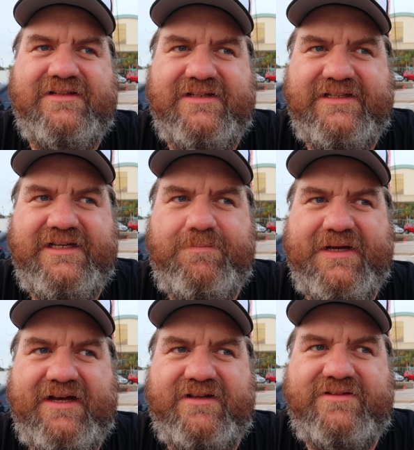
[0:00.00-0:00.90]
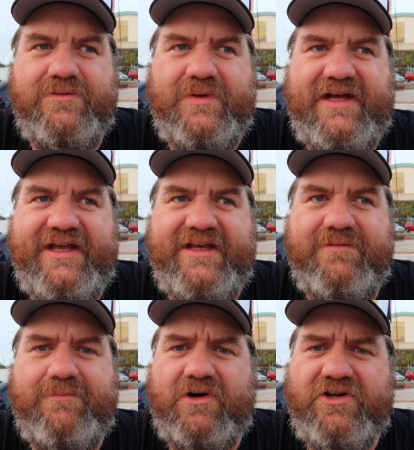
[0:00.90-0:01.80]
Lily passed away
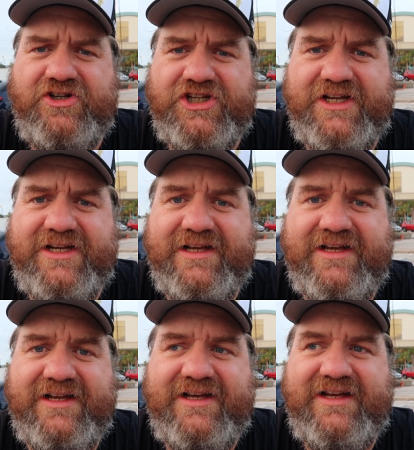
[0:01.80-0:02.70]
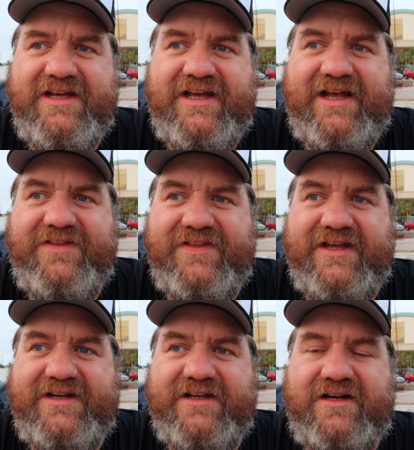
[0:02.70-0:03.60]
in March, and
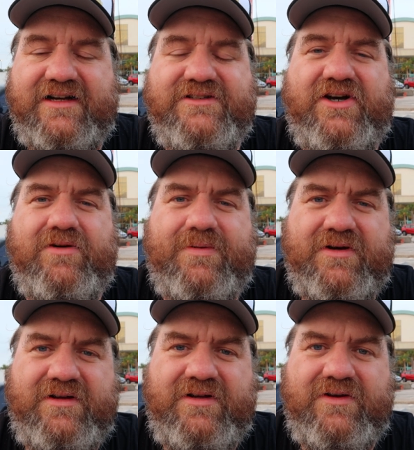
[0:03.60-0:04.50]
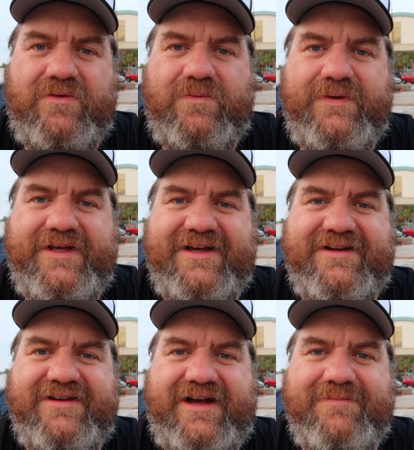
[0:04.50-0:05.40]
then in October we
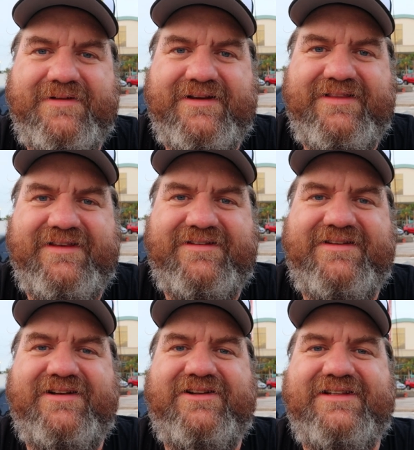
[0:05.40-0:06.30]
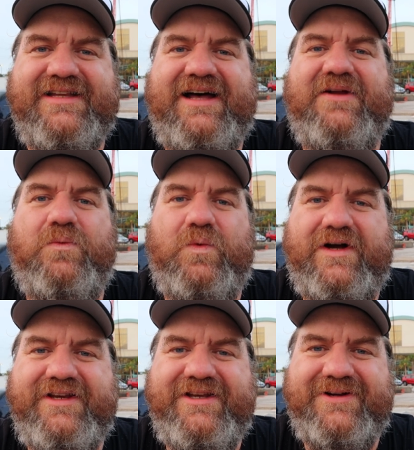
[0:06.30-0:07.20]
adopted the still not
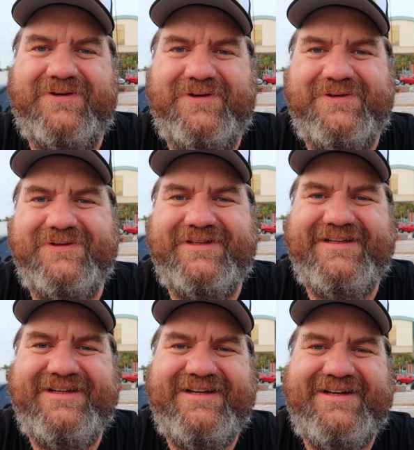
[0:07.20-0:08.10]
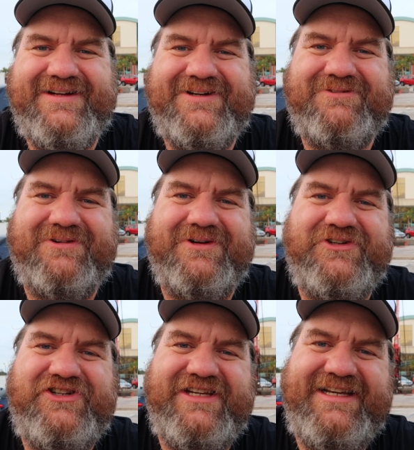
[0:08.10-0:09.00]
1-year-old
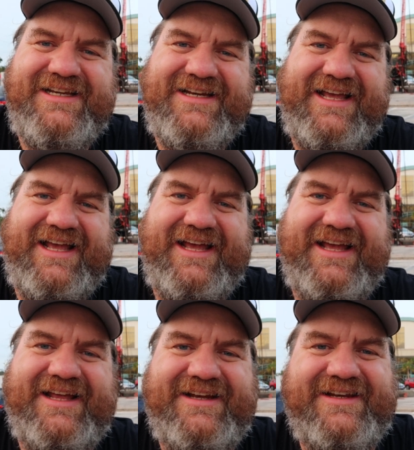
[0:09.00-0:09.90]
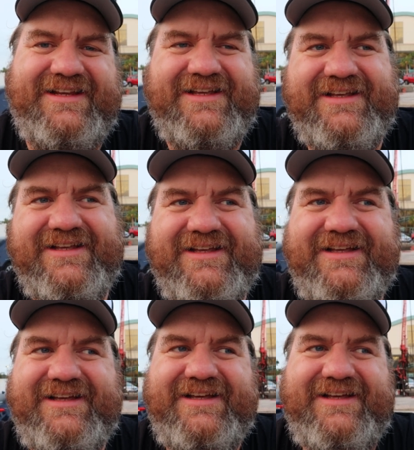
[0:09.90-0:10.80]
Roisin, and
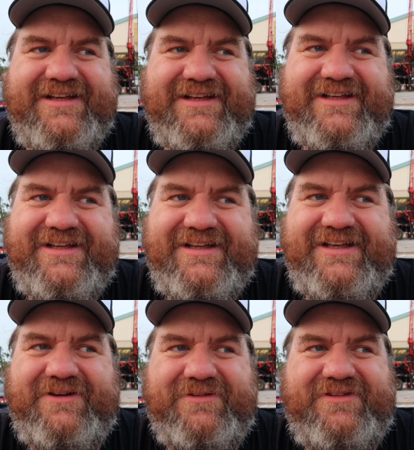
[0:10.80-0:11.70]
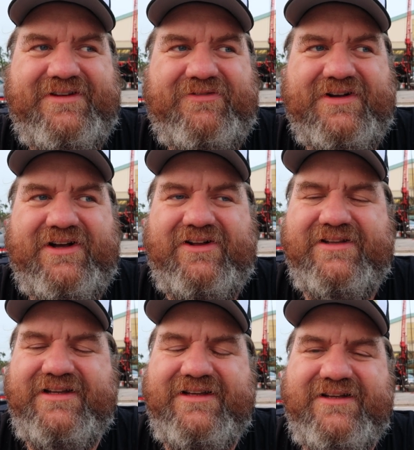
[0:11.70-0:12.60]
it was
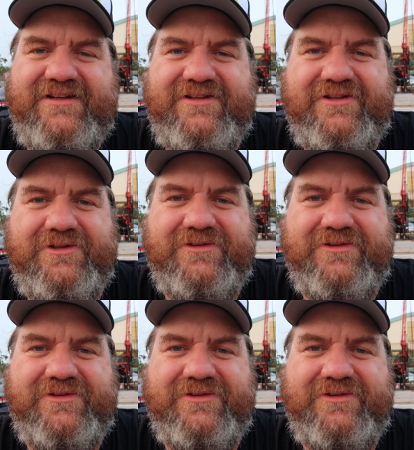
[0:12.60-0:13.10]
difficult to